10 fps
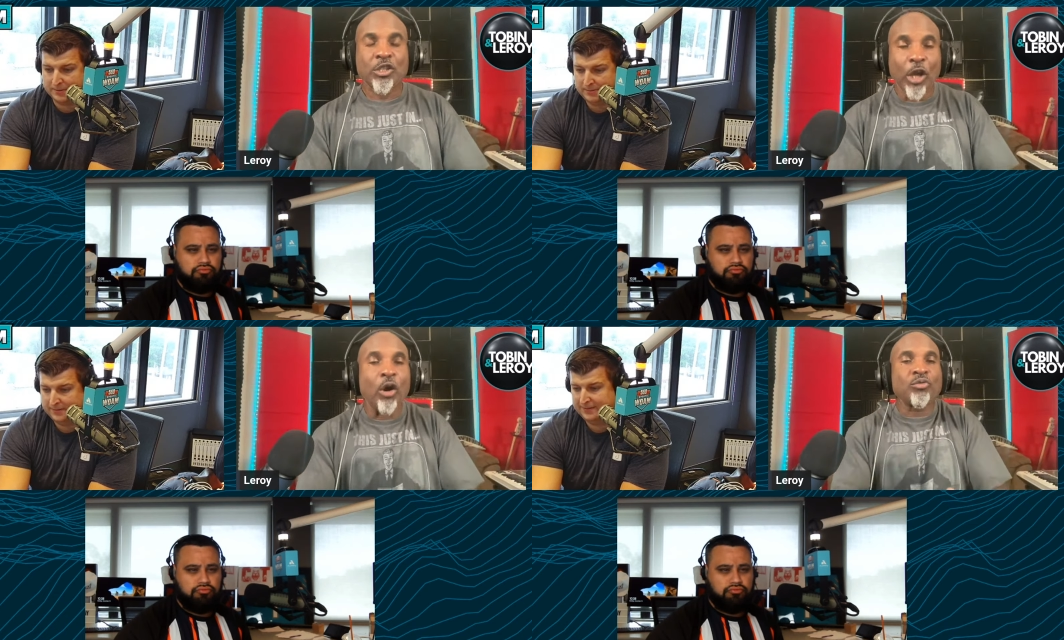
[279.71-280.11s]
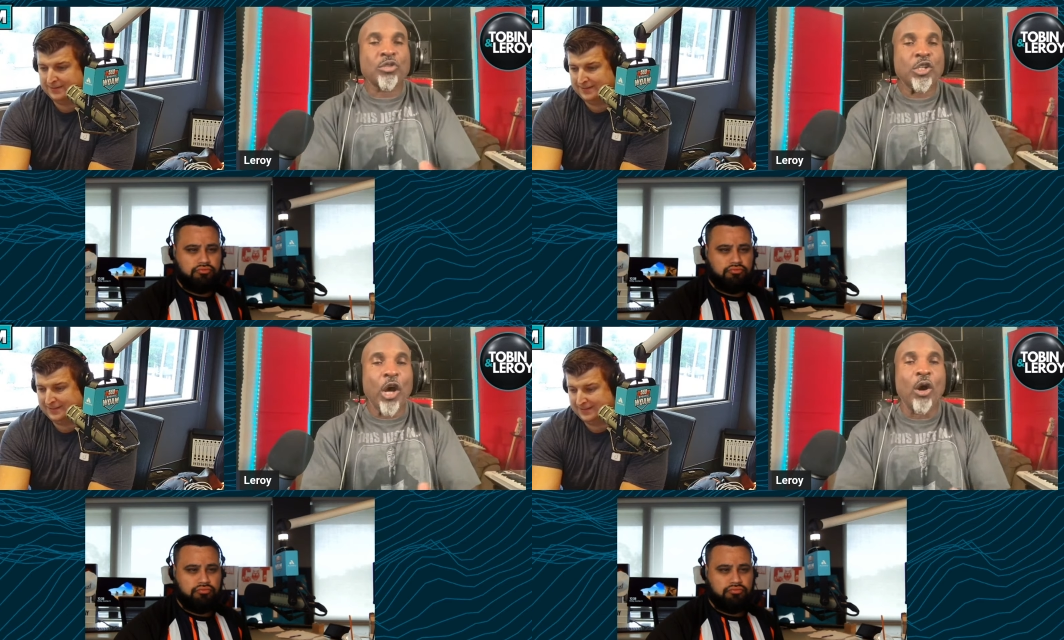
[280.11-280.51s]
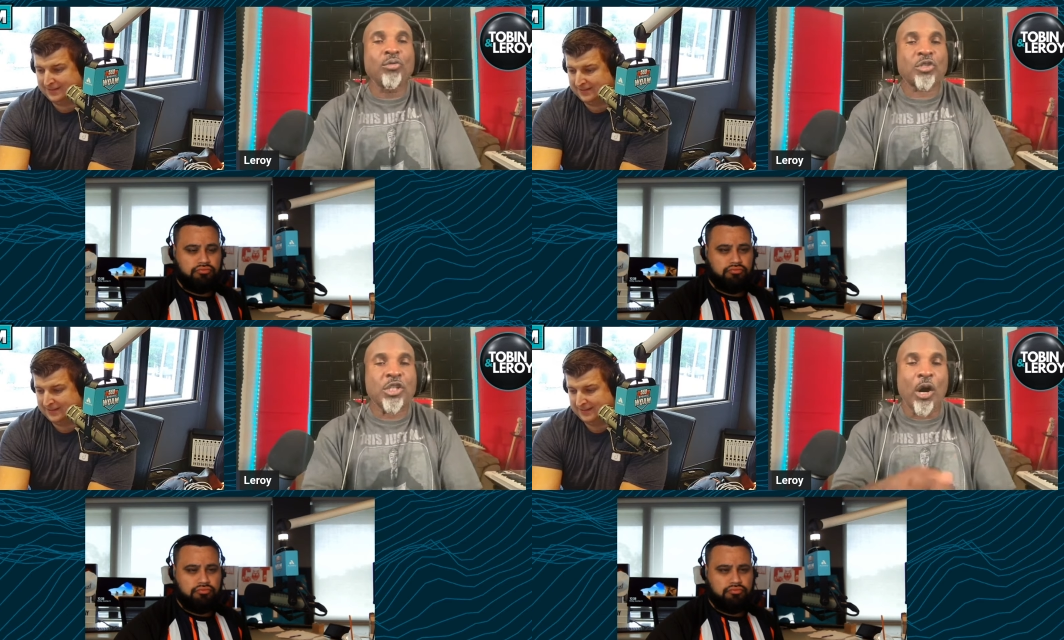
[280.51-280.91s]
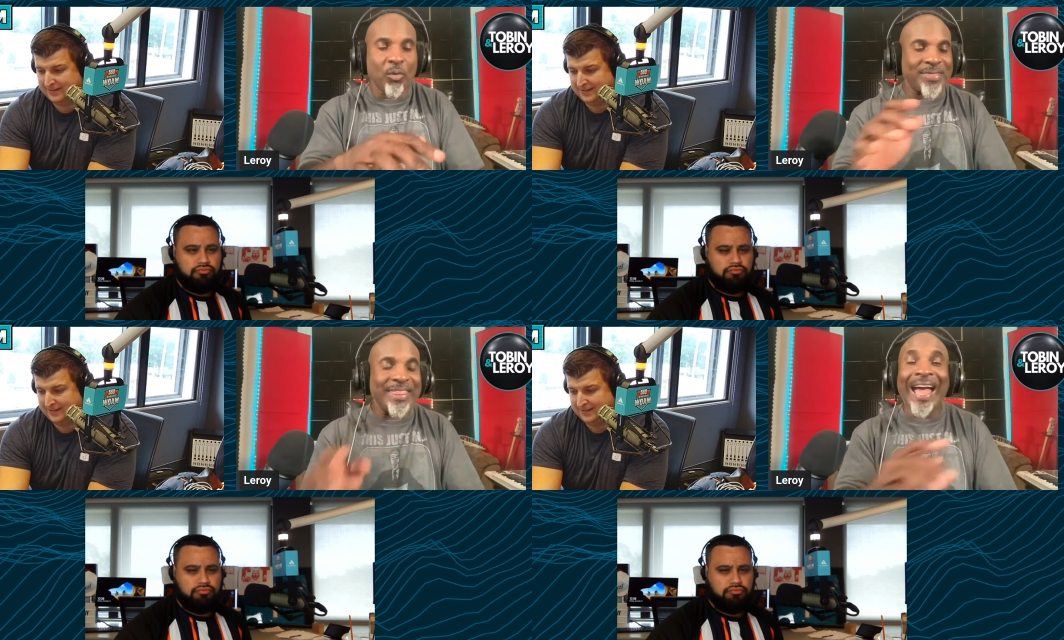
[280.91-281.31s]
Speaker 1: So
Speaker 2: so
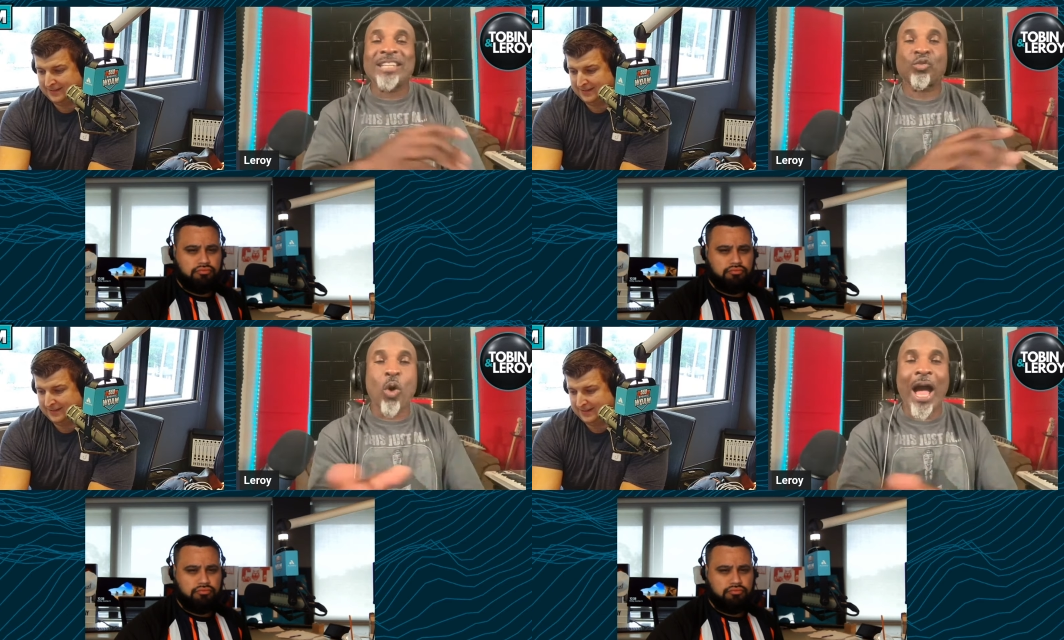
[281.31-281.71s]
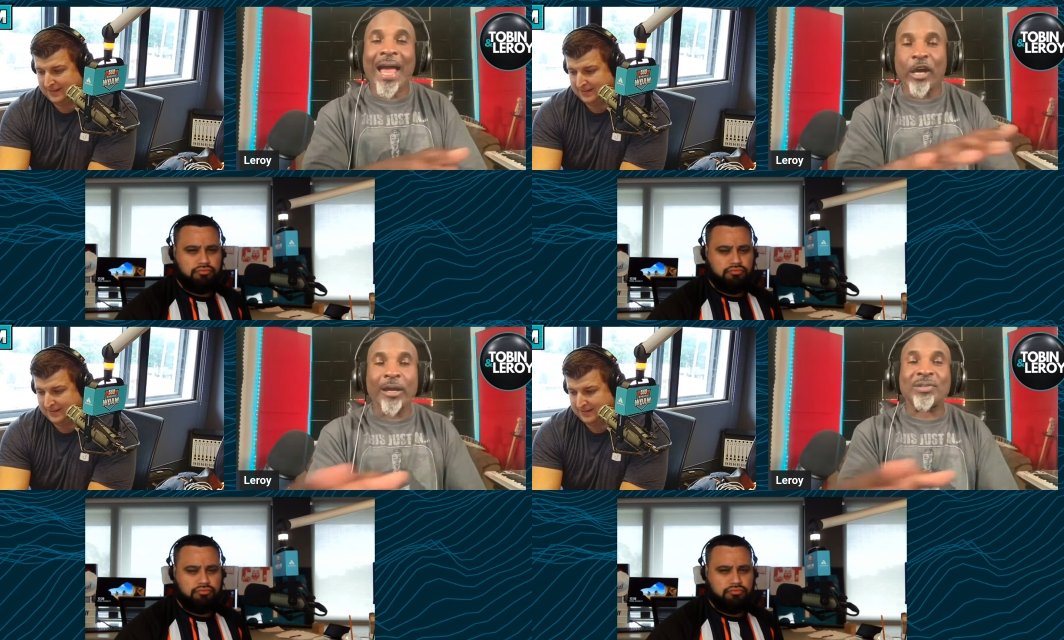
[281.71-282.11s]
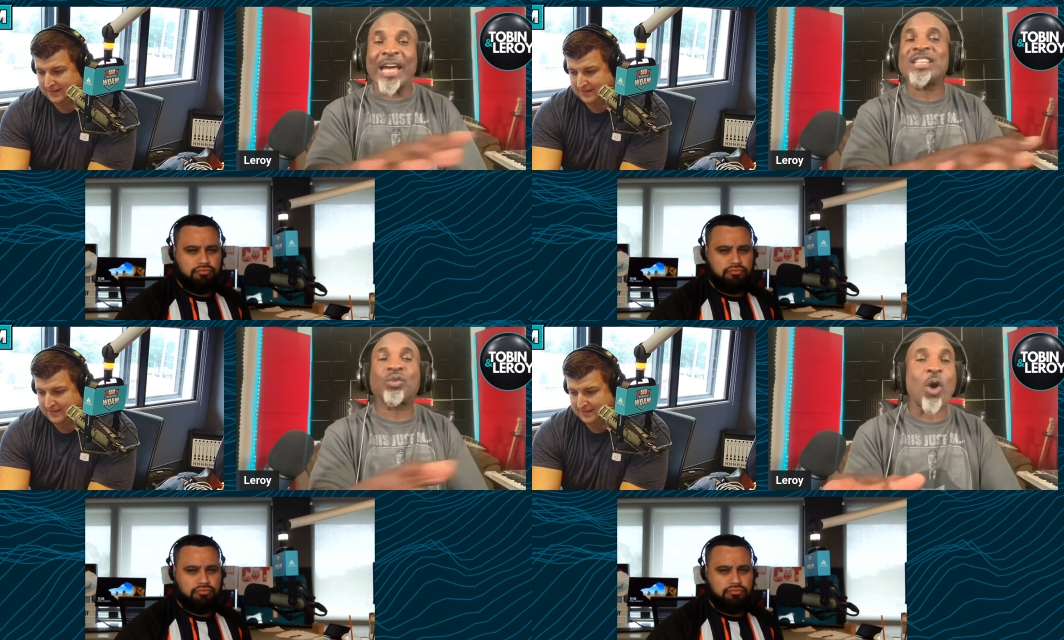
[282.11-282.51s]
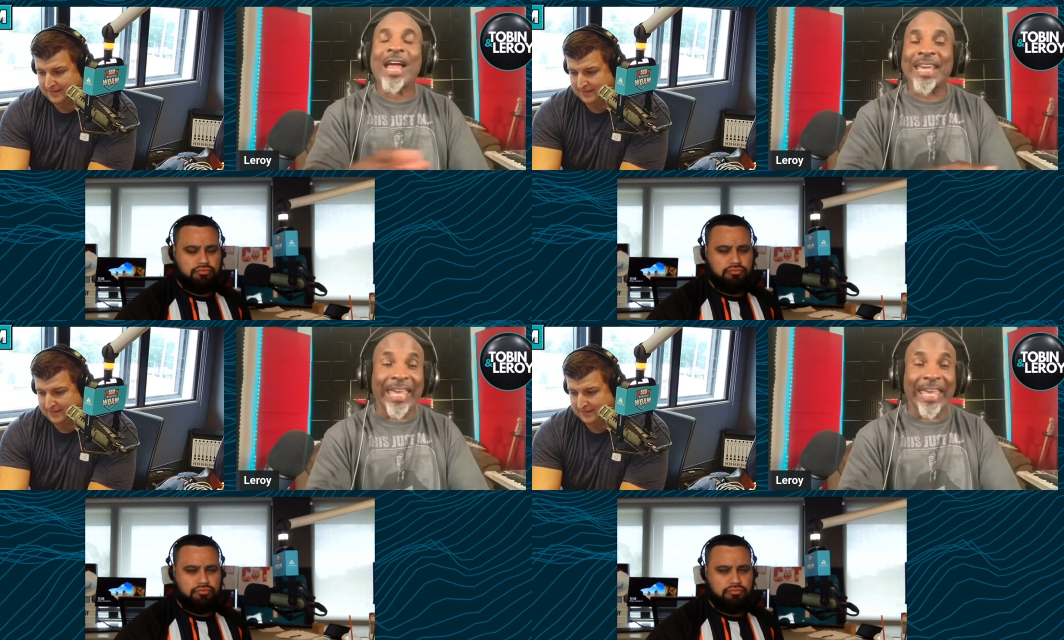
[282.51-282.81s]
so that's why the that's why the